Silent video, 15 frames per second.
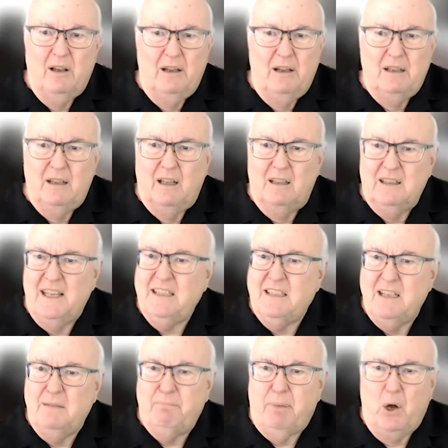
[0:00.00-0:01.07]
a
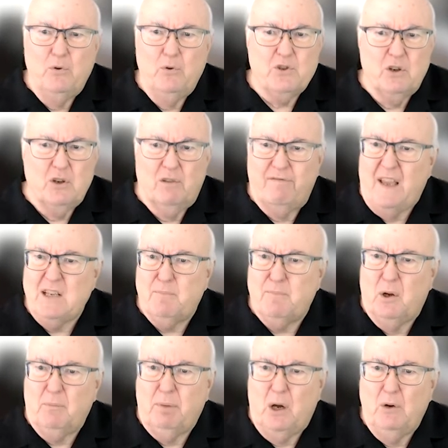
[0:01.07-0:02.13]
LinkedIn post or
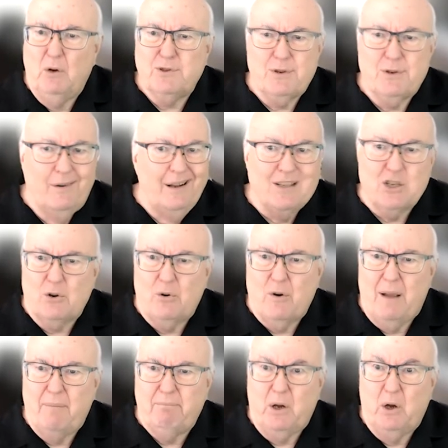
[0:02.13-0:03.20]
Facebook post or
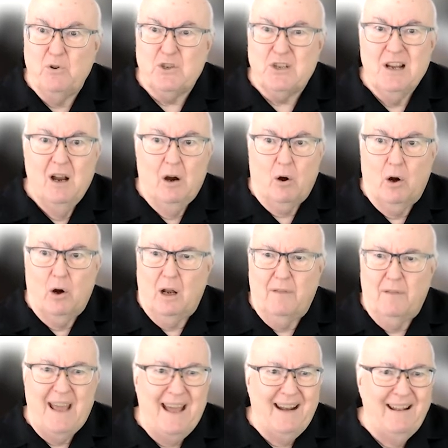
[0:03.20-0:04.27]
Instagram post or all
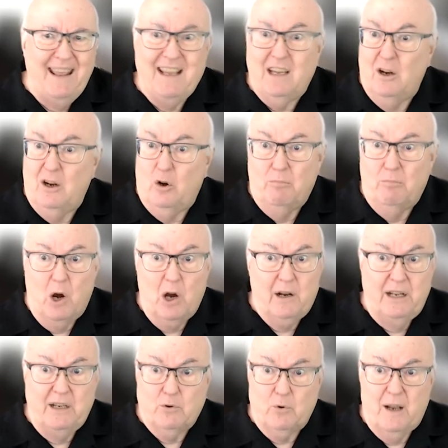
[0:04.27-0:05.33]
of that, and they connote
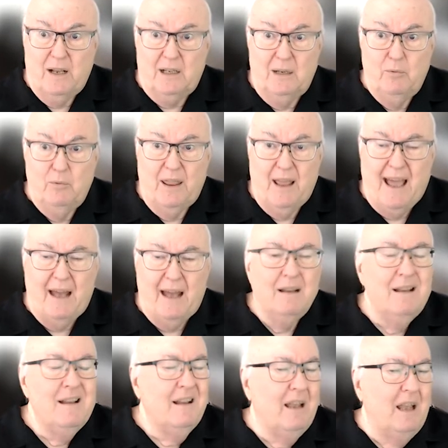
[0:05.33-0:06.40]
marketing directly with that.
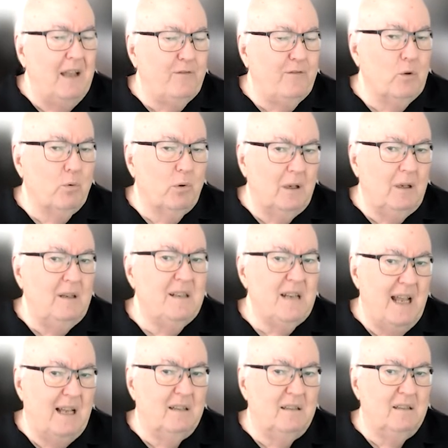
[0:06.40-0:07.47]
If you really
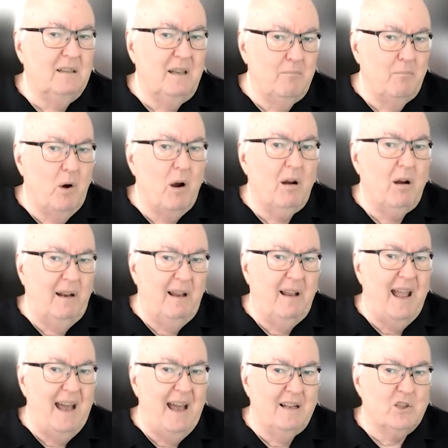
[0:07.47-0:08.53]
take a look at marketing
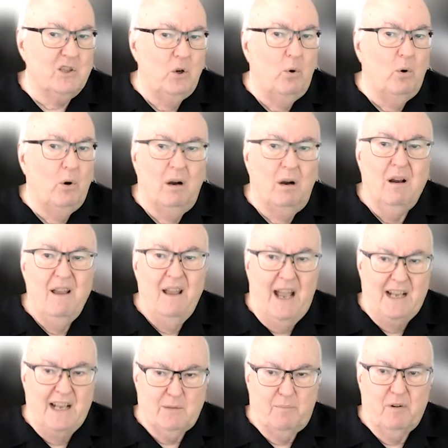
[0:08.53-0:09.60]
at its core
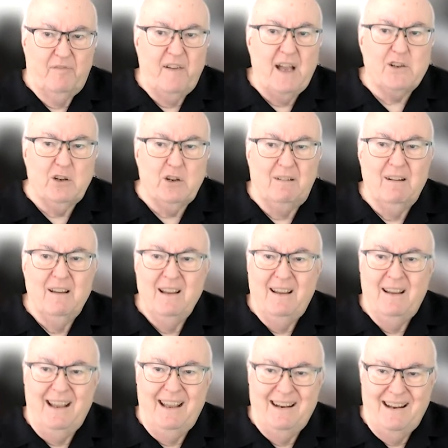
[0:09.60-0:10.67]
as a profession,
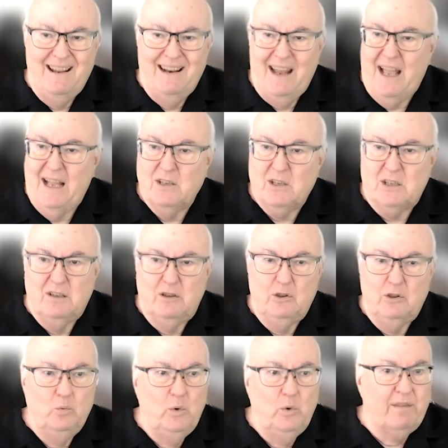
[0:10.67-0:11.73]
it has to
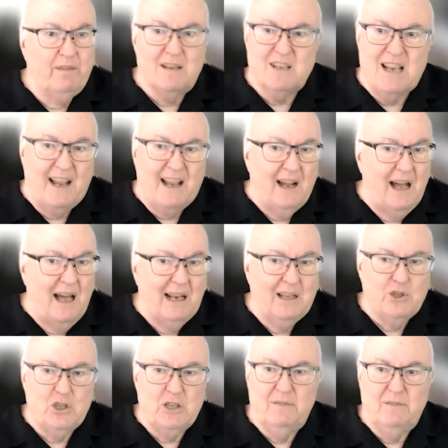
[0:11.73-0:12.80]
do with the
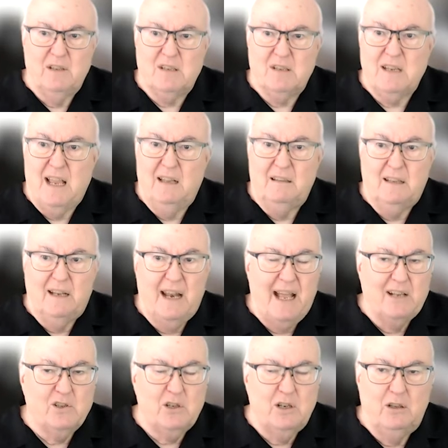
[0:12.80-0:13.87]
psychology of the sale. It
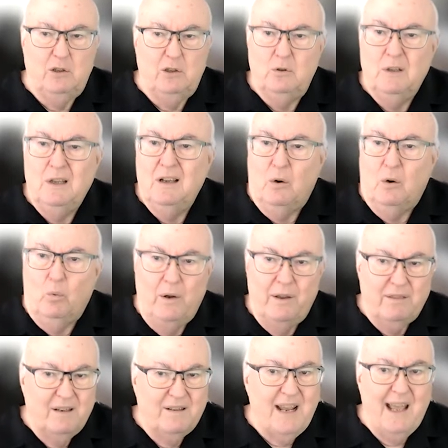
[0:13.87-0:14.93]
has to do
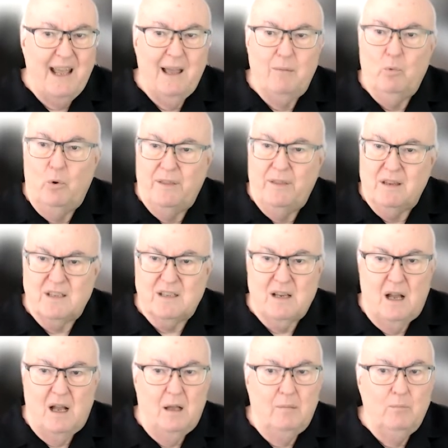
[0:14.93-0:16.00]
with the TAM, with the
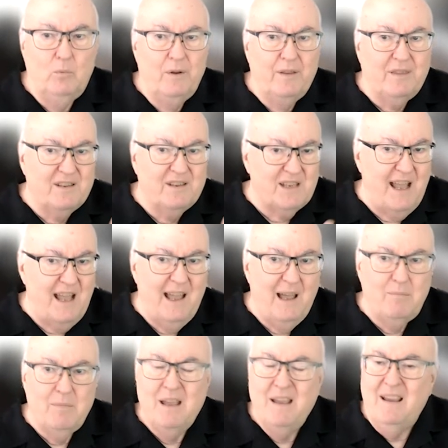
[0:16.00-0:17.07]
SOM, with the
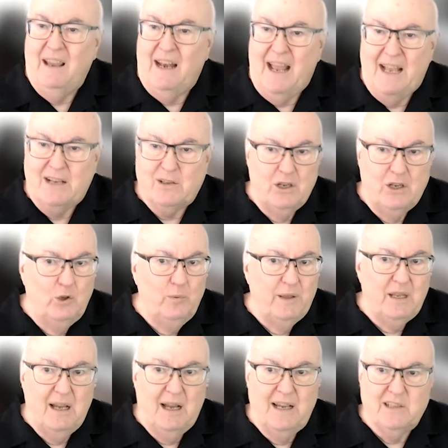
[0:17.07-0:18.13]
SAM. It has to do with
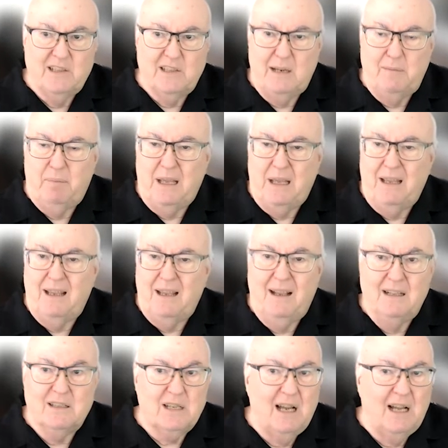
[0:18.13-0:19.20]
the ICP.
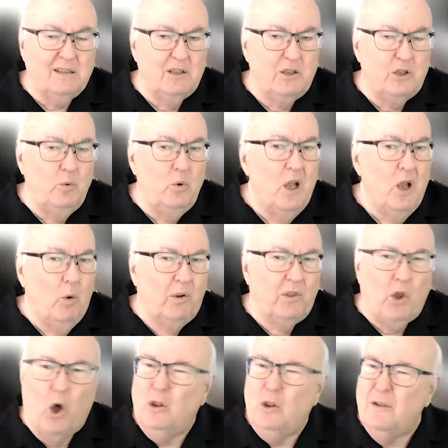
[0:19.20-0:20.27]
It's got to do with
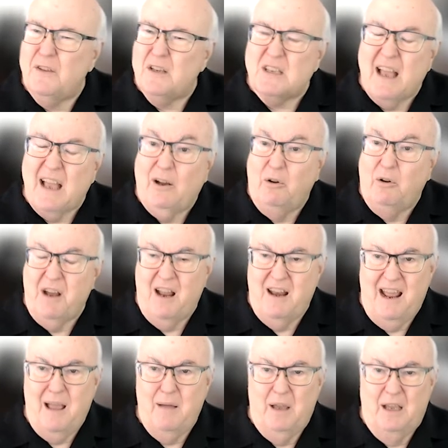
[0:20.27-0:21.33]
all of the
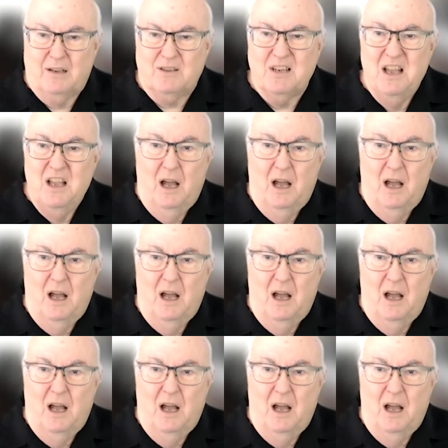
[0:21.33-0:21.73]
psychodynamics